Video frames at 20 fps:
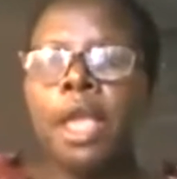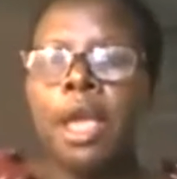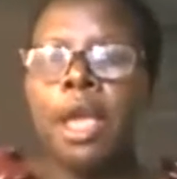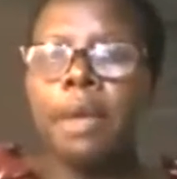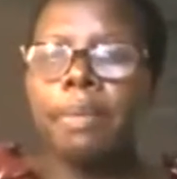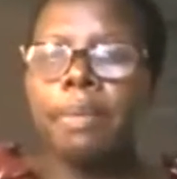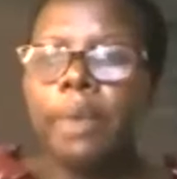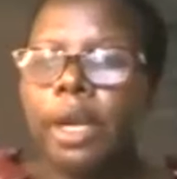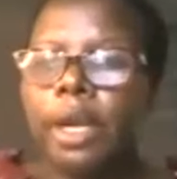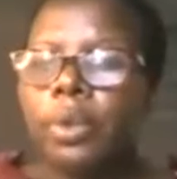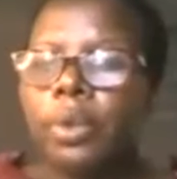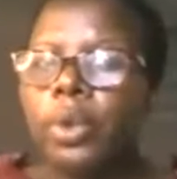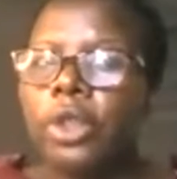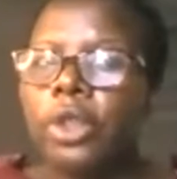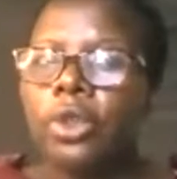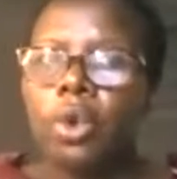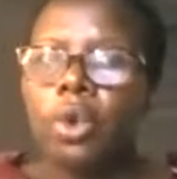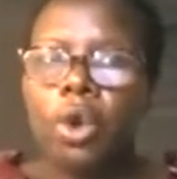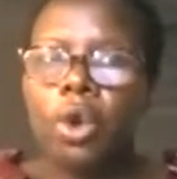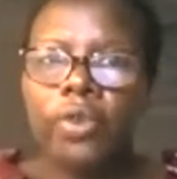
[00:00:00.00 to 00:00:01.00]
But
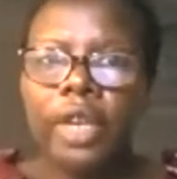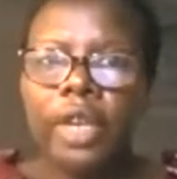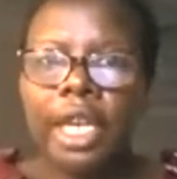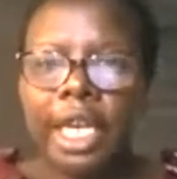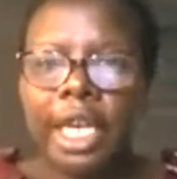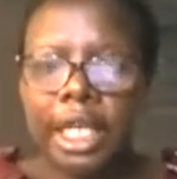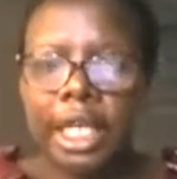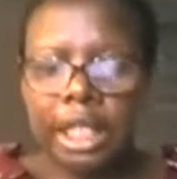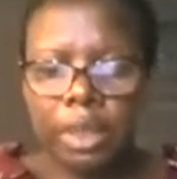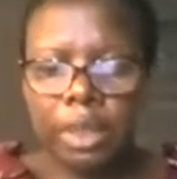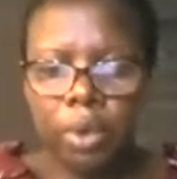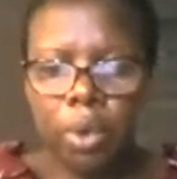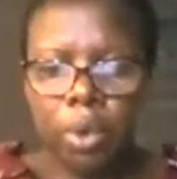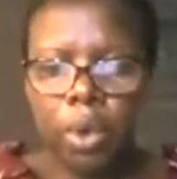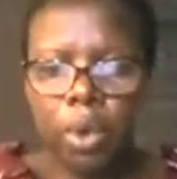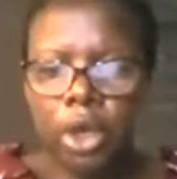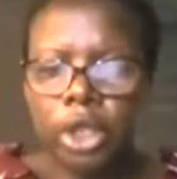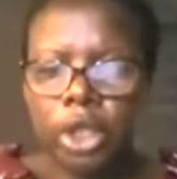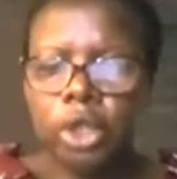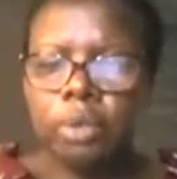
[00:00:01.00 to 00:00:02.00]
with COVID-19, we
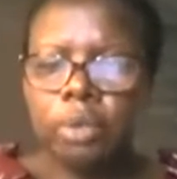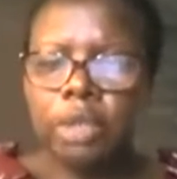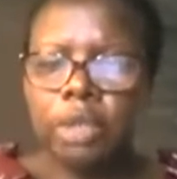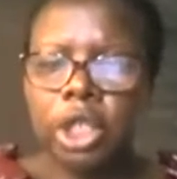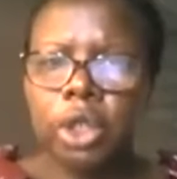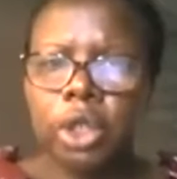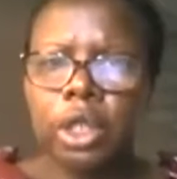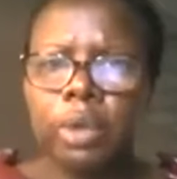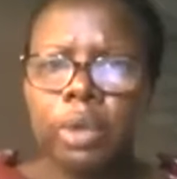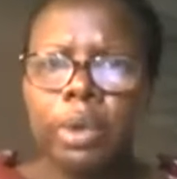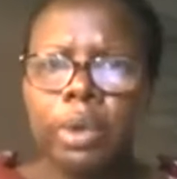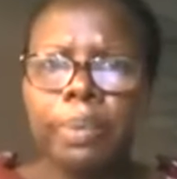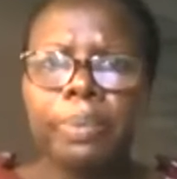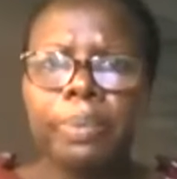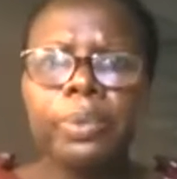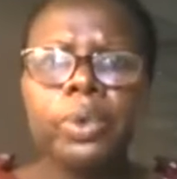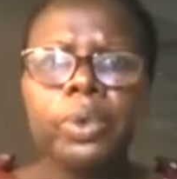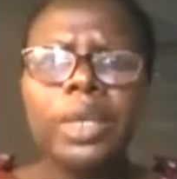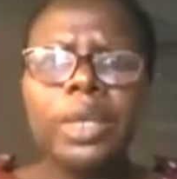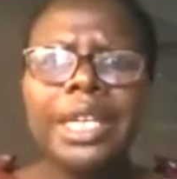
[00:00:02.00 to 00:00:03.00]
wanted to make sure that we
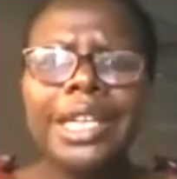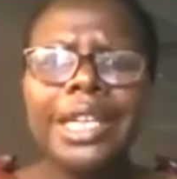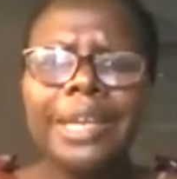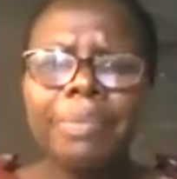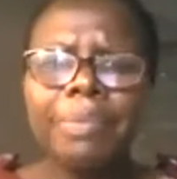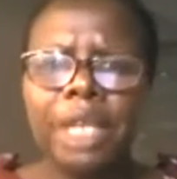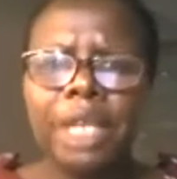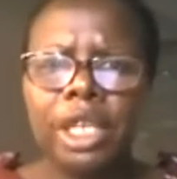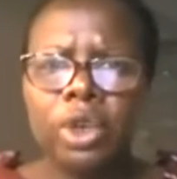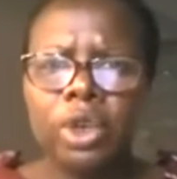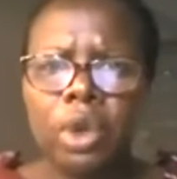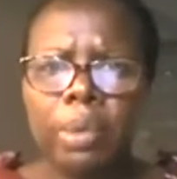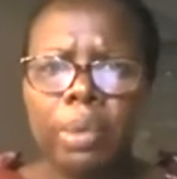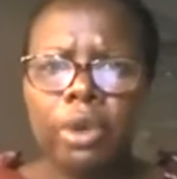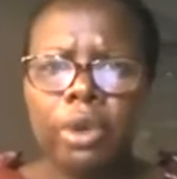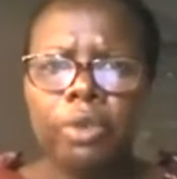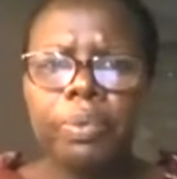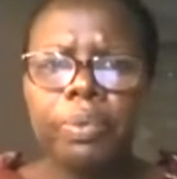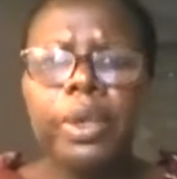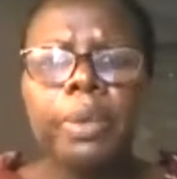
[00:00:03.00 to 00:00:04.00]
limit the number
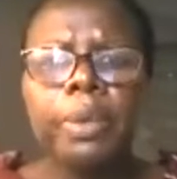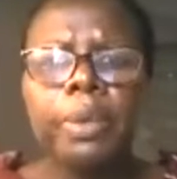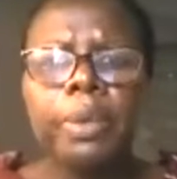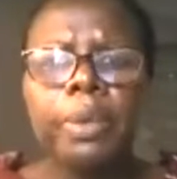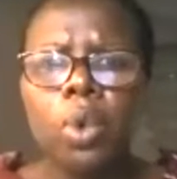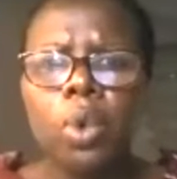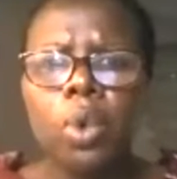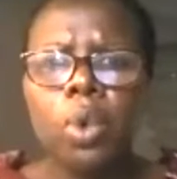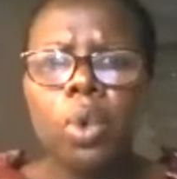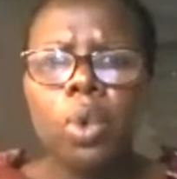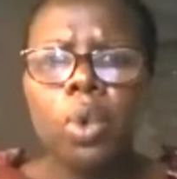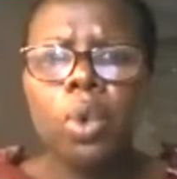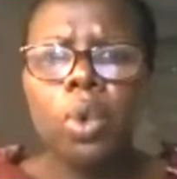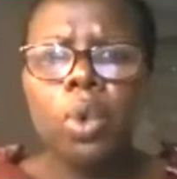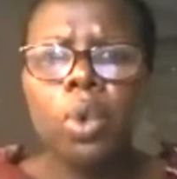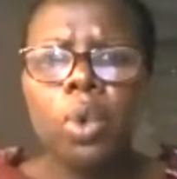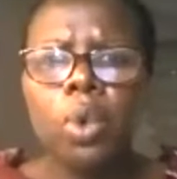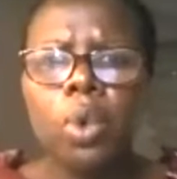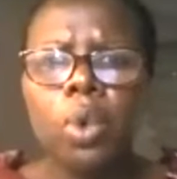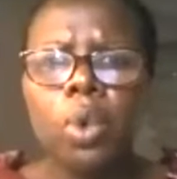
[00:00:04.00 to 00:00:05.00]
of people who are in the
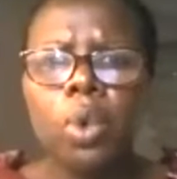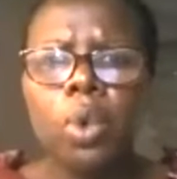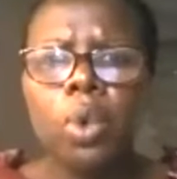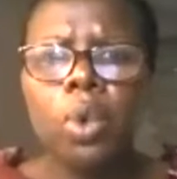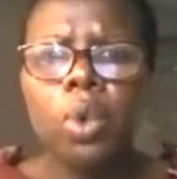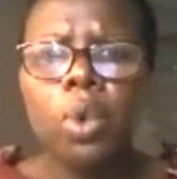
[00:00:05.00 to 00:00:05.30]
room.